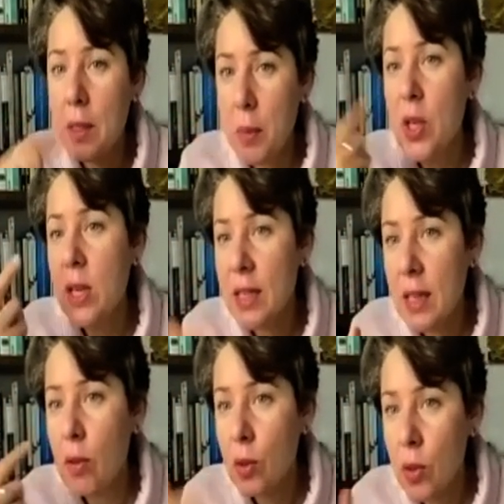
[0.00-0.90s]
especially
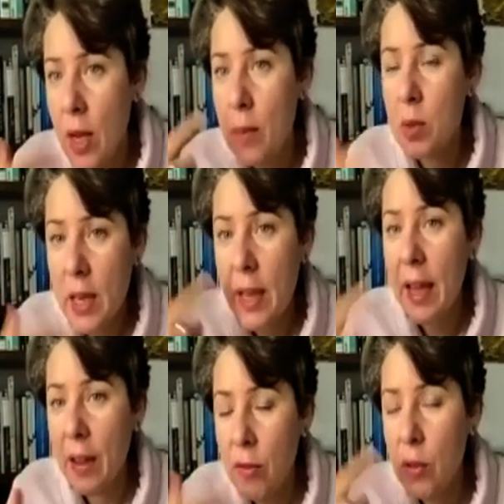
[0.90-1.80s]
several times a
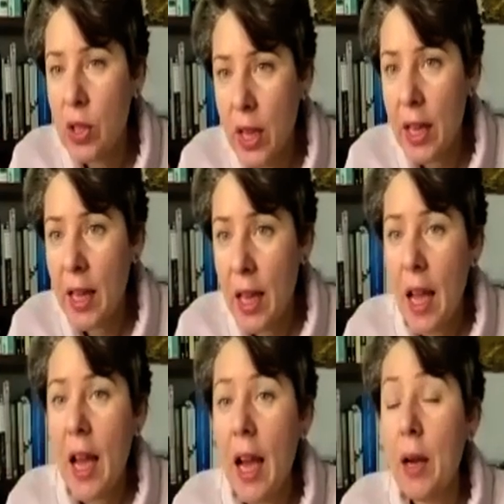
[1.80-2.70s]
day, every day,
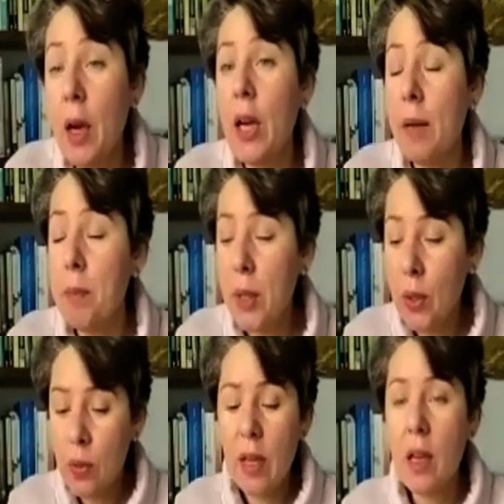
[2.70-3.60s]

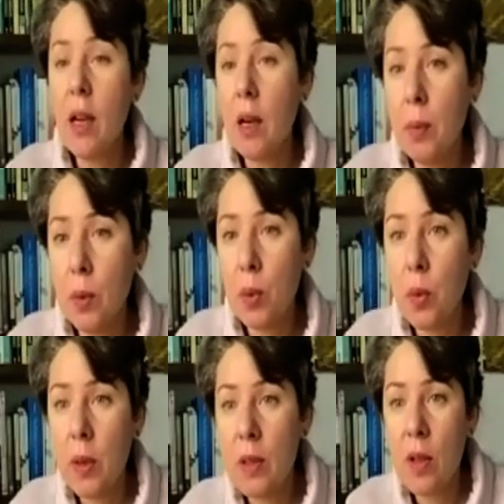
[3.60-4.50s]
because they're coupled
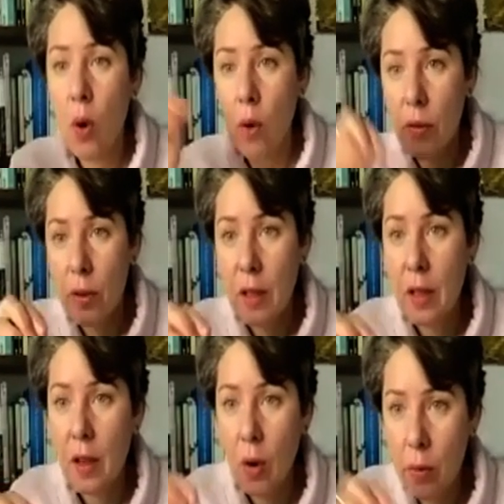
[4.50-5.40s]
with
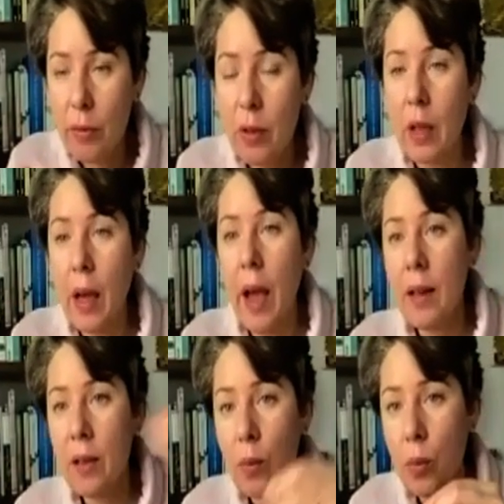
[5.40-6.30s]
coffee
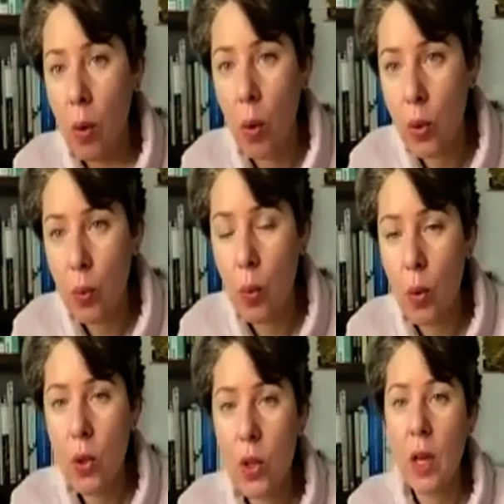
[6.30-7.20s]
and hot
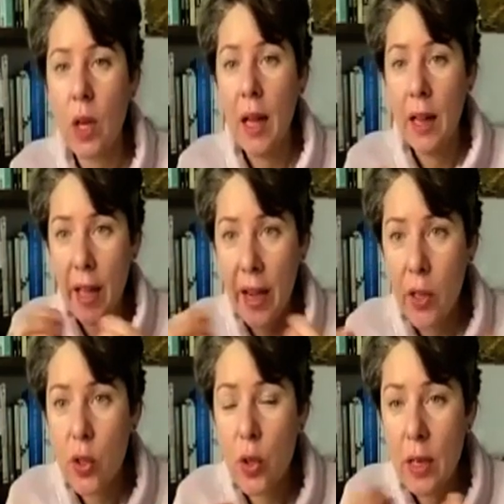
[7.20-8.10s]
water, they
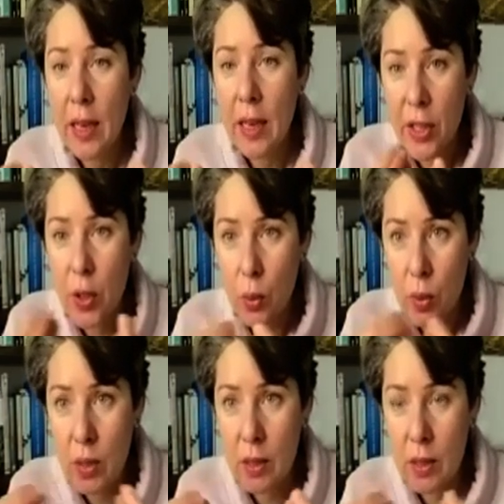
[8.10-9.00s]
actually leach
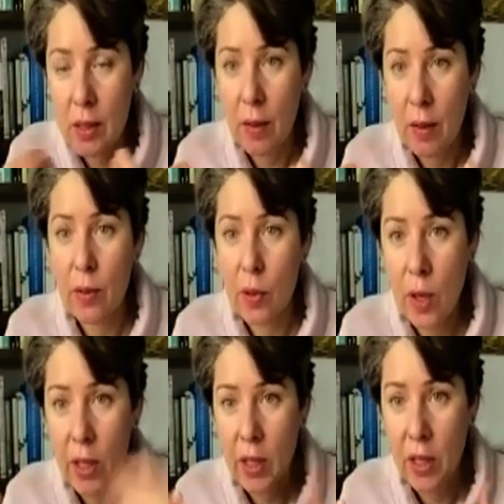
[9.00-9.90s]
all this stuff
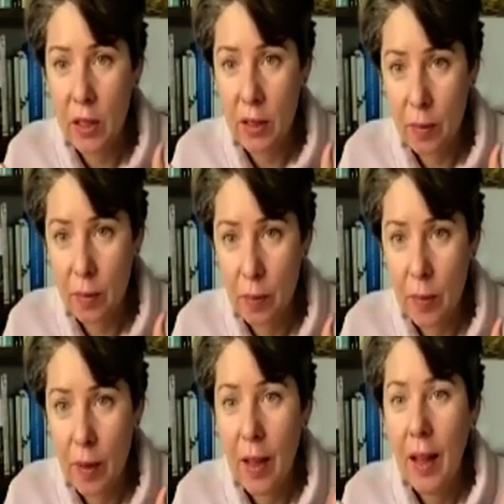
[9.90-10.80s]
straight in.
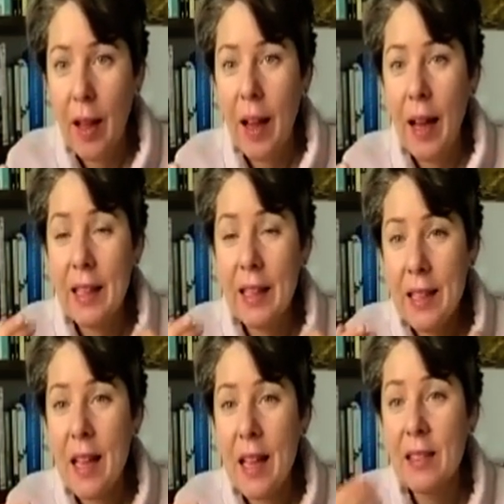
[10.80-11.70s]
And
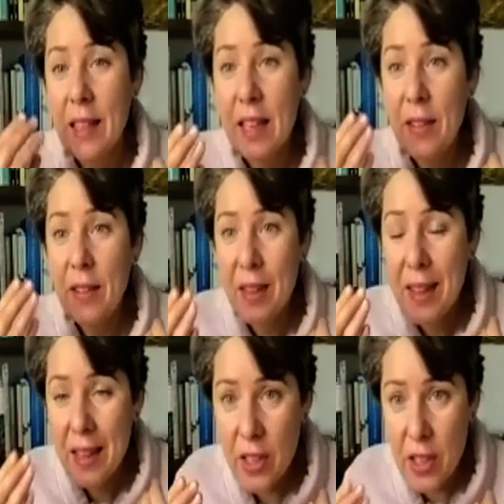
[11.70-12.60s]
he said that
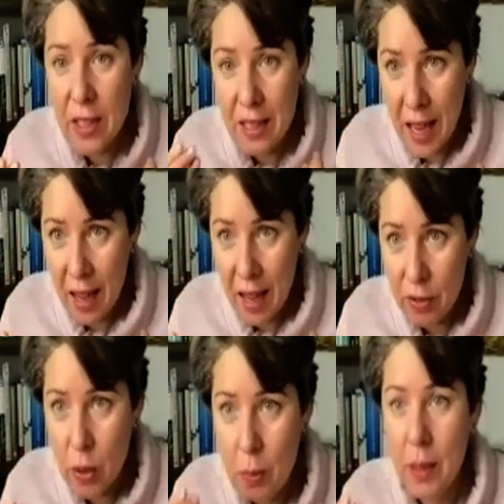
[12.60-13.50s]
even that is
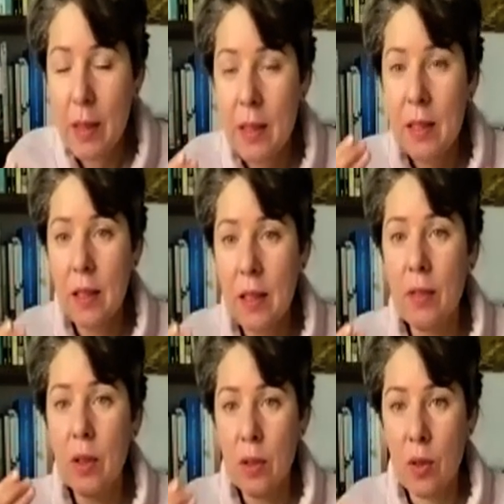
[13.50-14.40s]
enough to be a
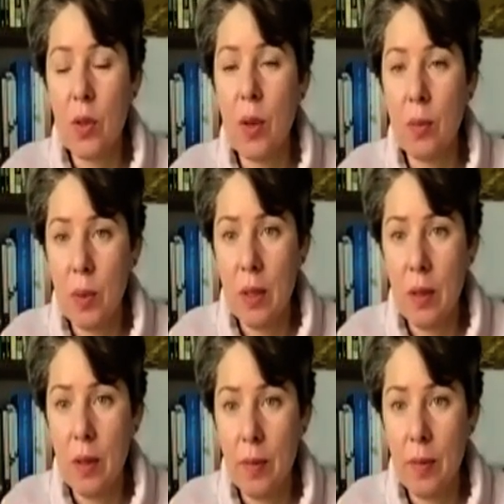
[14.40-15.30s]
significant
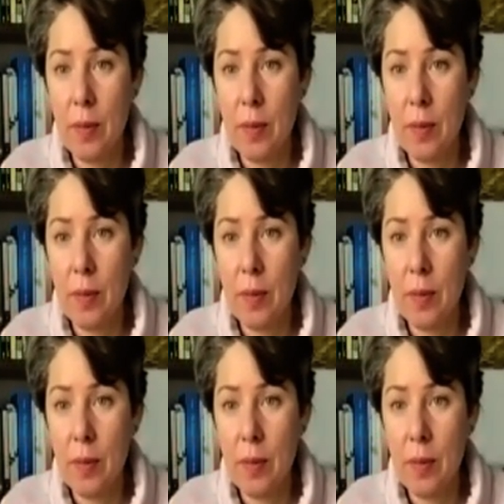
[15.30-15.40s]
disruptor.